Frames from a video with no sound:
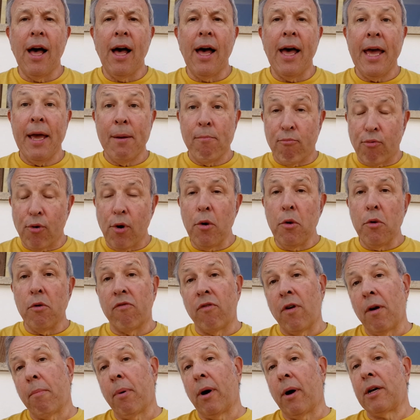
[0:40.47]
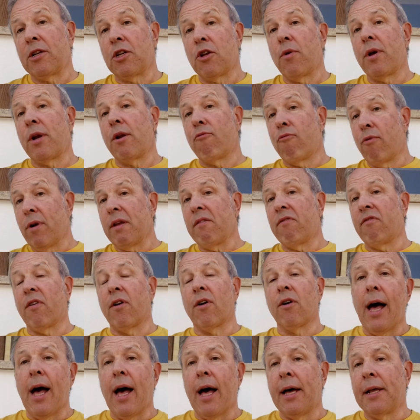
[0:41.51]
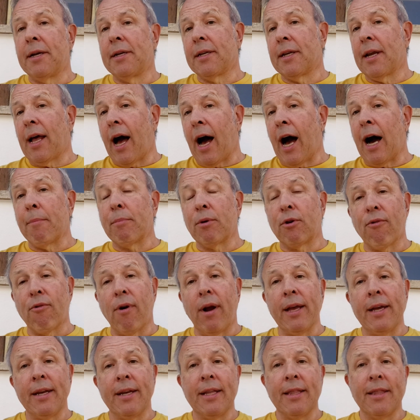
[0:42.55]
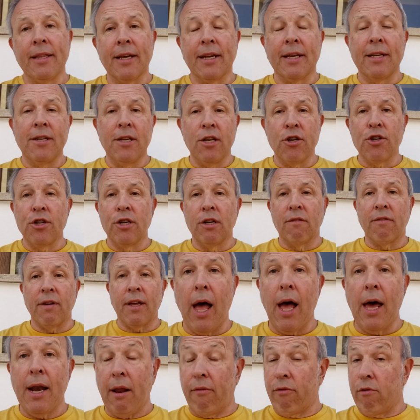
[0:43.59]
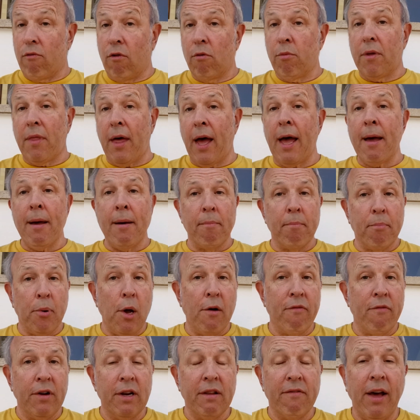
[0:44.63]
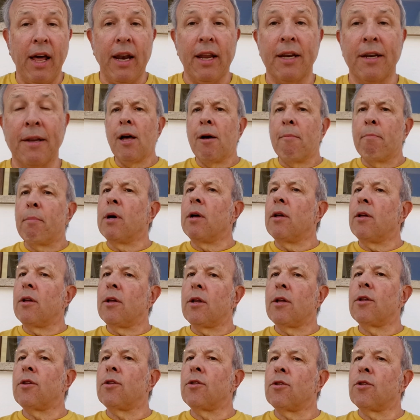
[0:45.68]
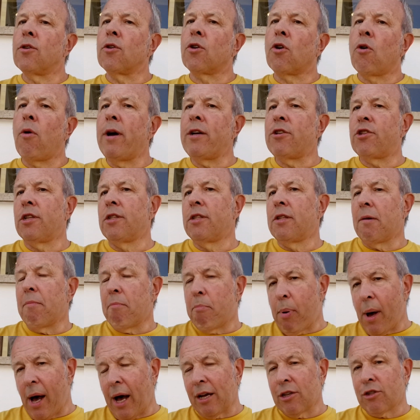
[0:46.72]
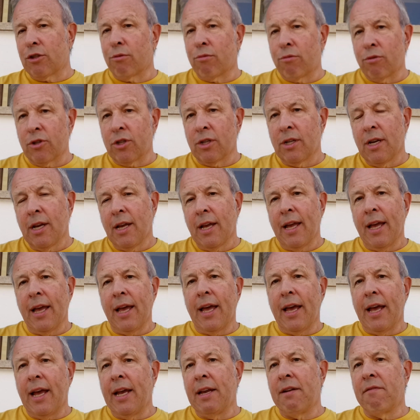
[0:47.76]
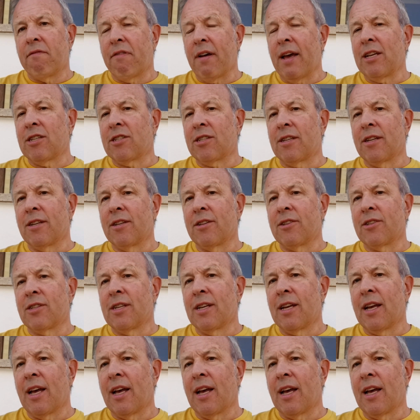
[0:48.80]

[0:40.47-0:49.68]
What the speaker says: improve by doing a refurb and upgrading the condition of it. And nothing wrong with that, perfectly valid. But the question that puzzles investors